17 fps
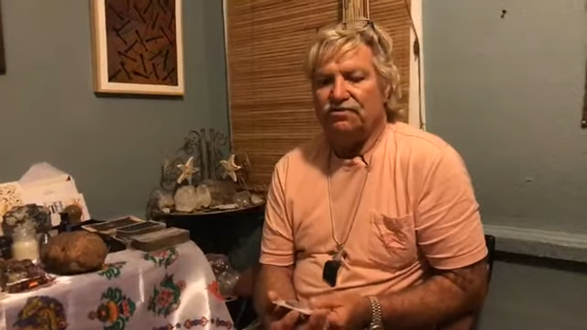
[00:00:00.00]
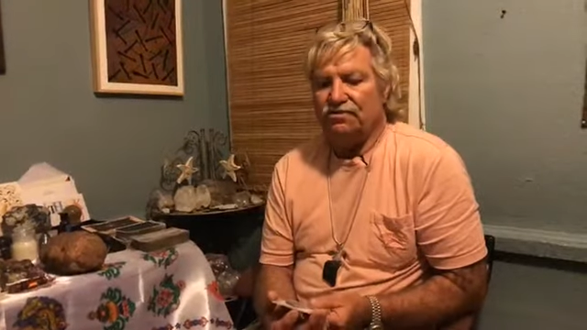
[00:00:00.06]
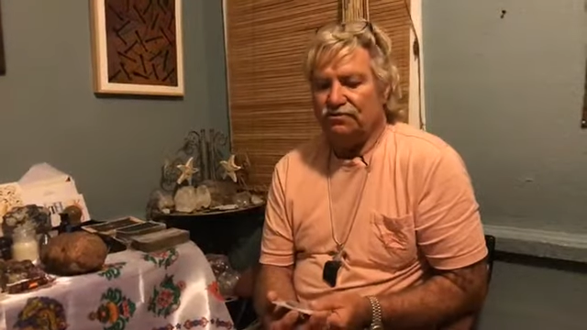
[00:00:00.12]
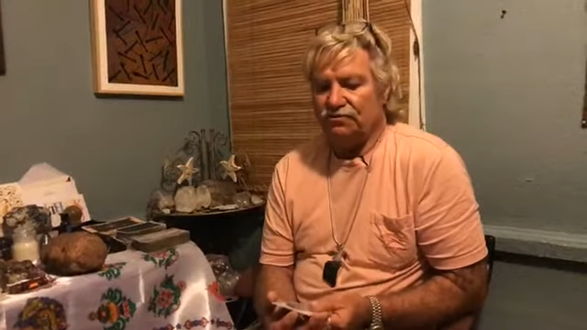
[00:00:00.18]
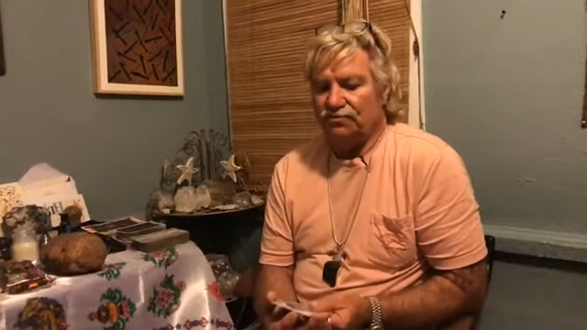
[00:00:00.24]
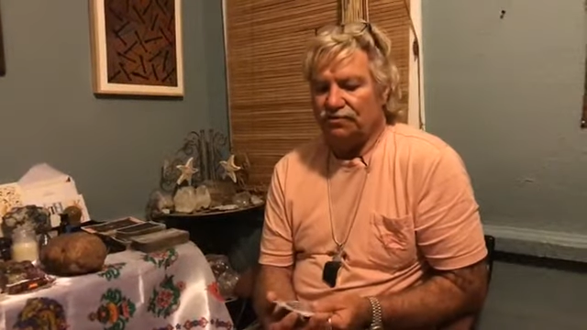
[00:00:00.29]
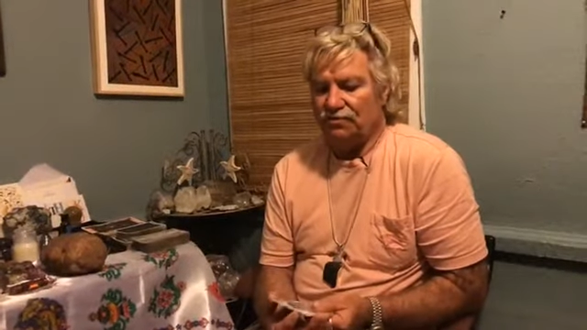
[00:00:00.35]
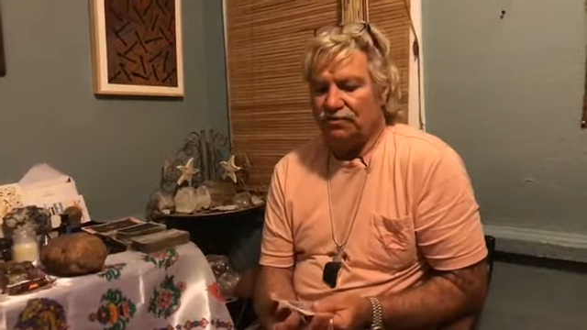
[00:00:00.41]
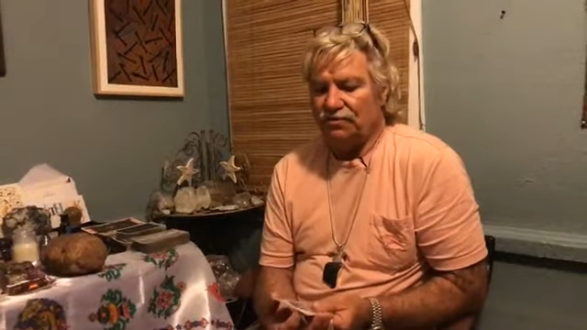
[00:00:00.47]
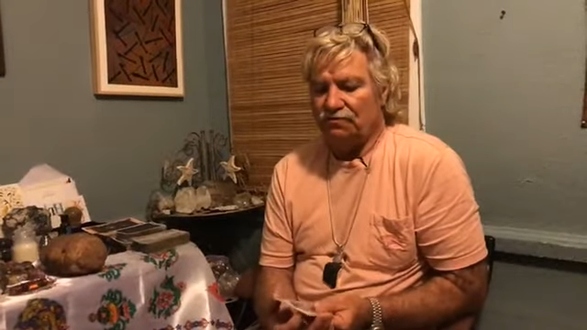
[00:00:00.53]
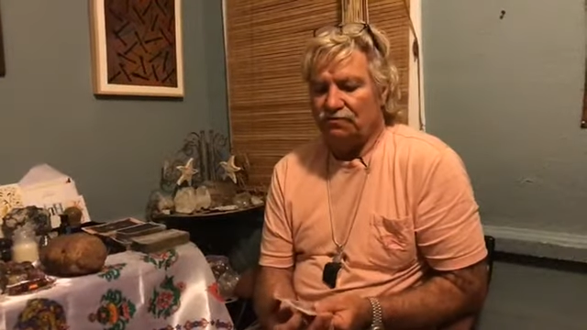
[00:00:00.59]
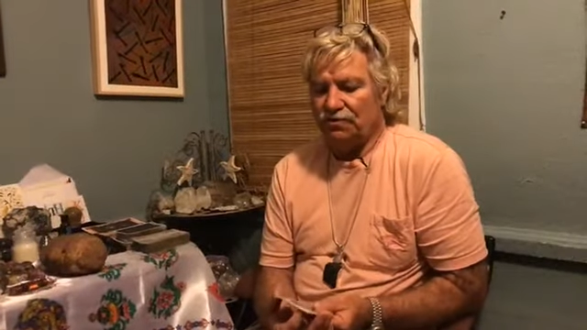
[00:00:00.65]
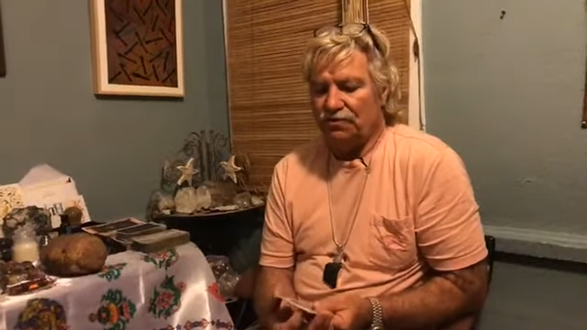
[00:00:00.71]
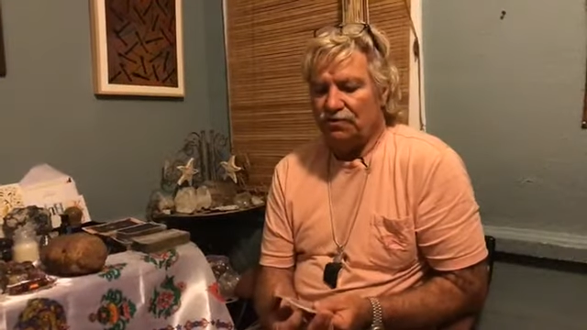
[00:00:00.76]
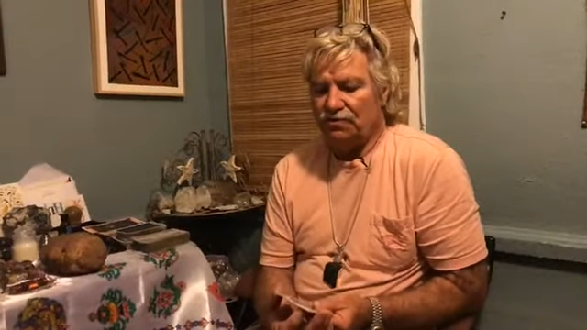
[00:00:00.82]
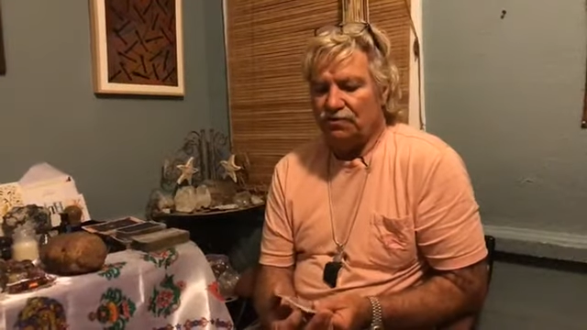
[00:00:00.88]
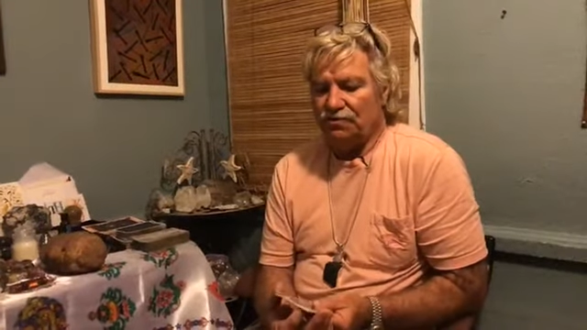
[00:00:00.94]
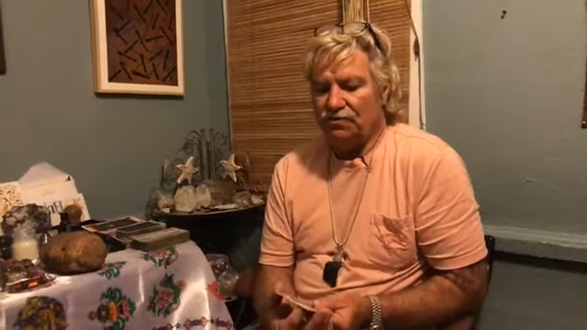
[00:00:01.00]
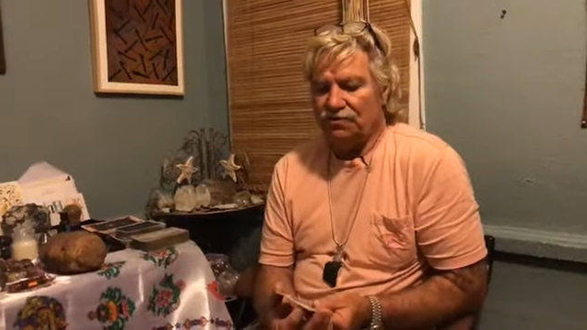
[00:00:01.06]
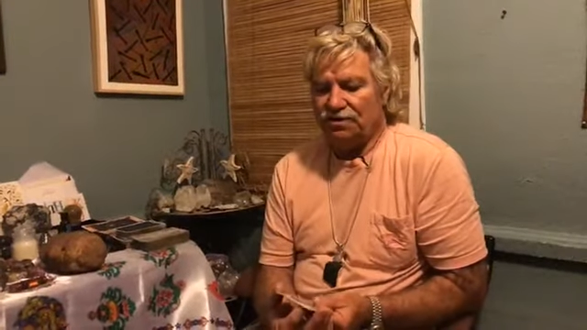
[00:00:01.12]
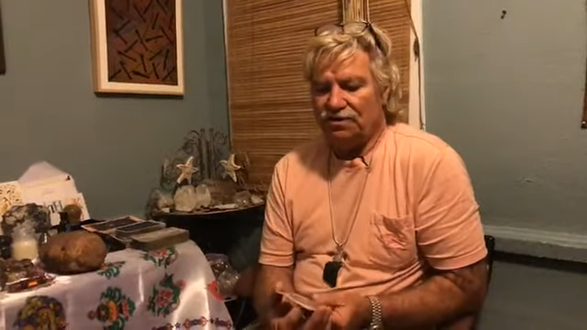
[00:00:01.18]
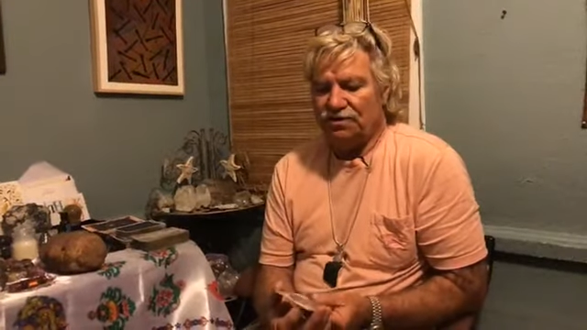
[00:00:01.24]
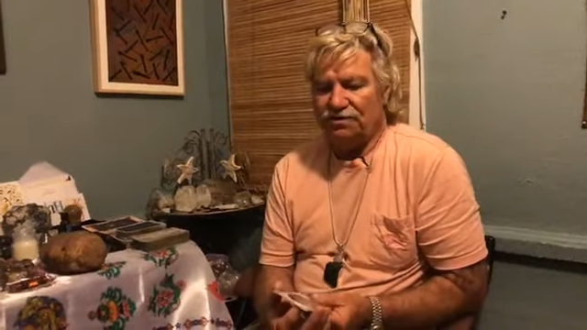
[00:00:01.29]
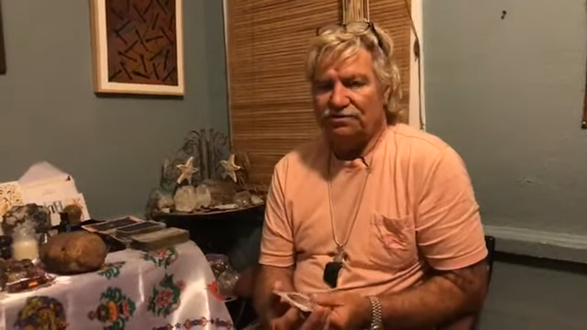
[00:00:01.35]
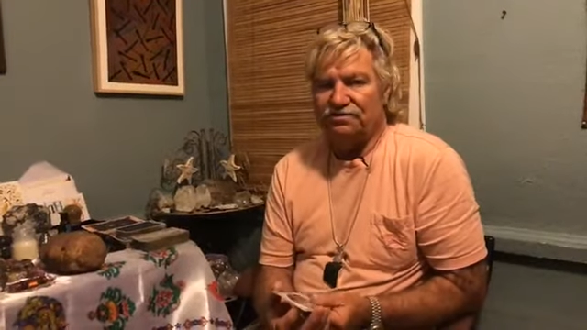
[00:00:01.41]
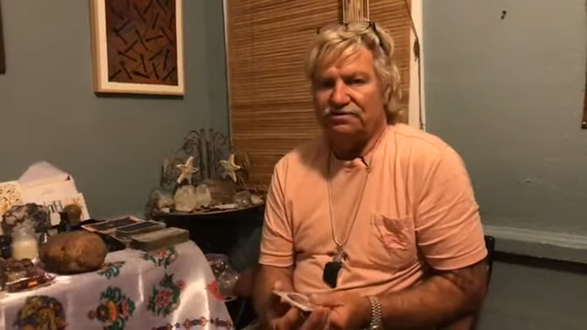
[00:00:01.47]
and it would hold on
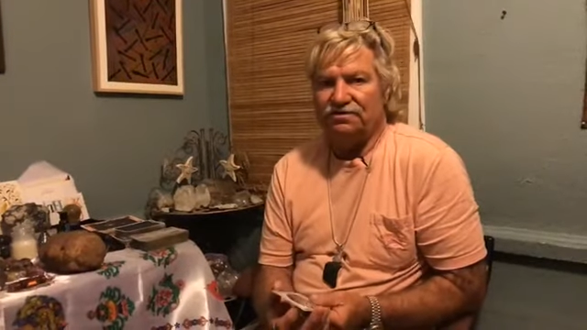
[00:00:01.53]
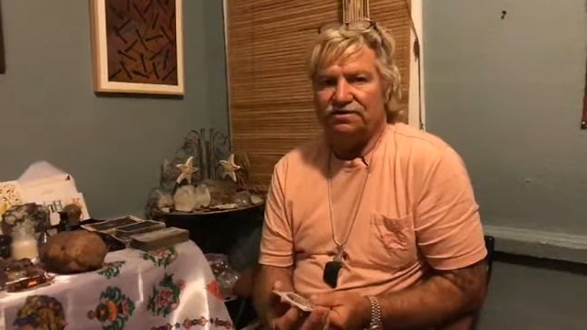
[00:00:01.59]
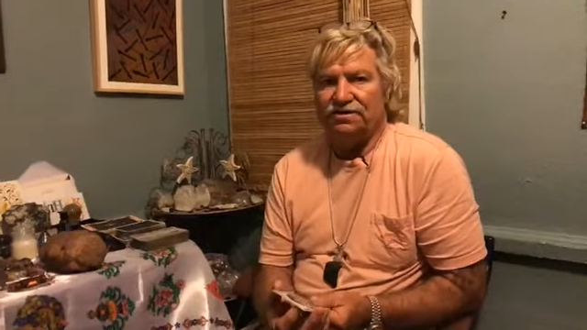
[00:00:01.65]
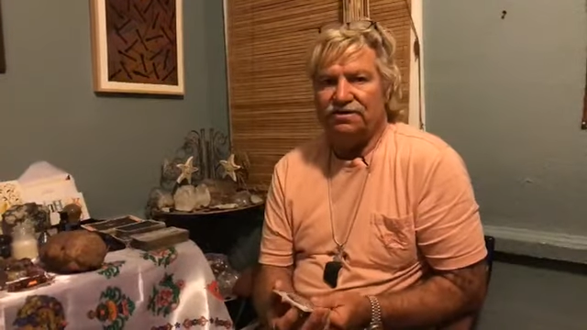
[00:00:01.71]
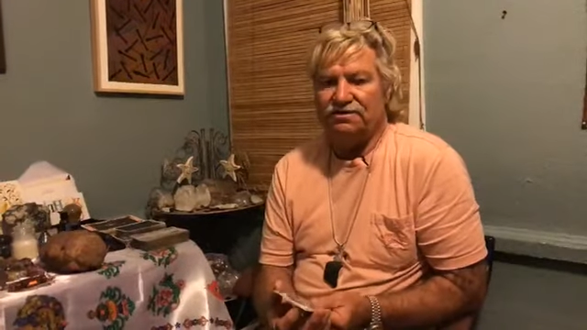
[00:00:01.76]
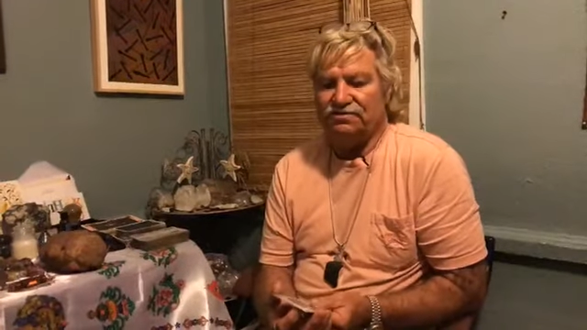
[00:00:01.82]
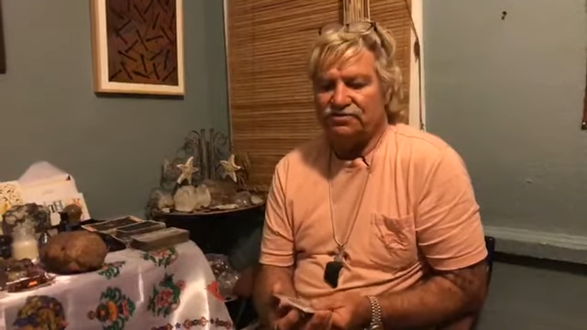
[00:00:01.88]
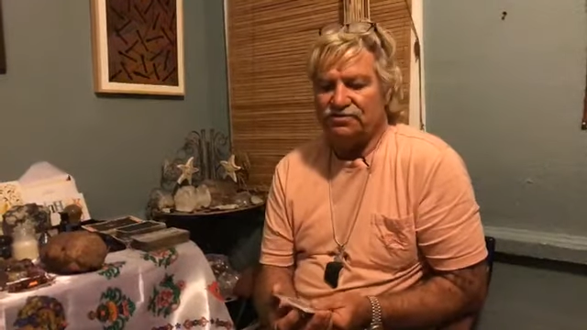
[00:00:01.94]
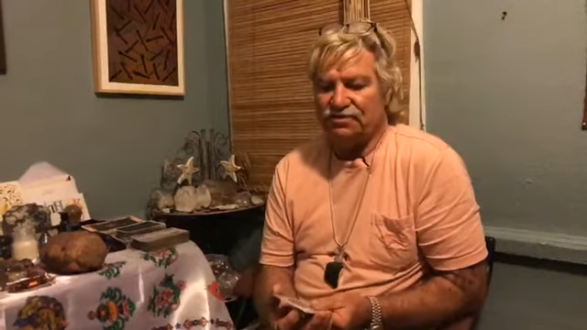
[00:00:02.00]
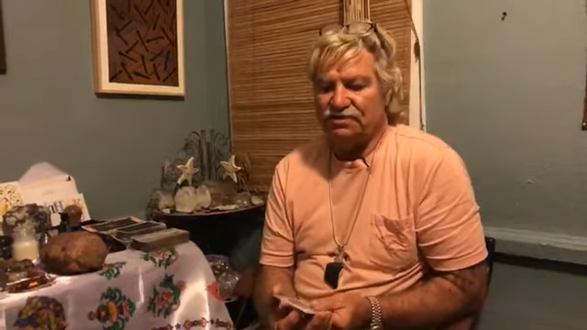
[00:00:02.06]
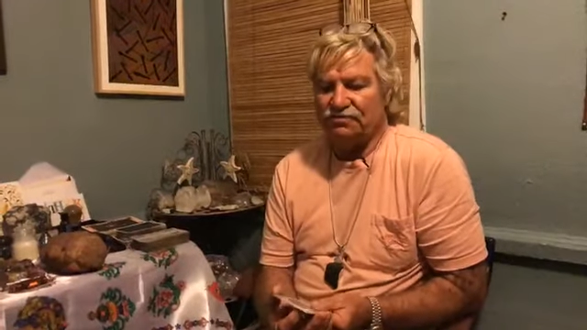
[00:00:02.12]
to that secret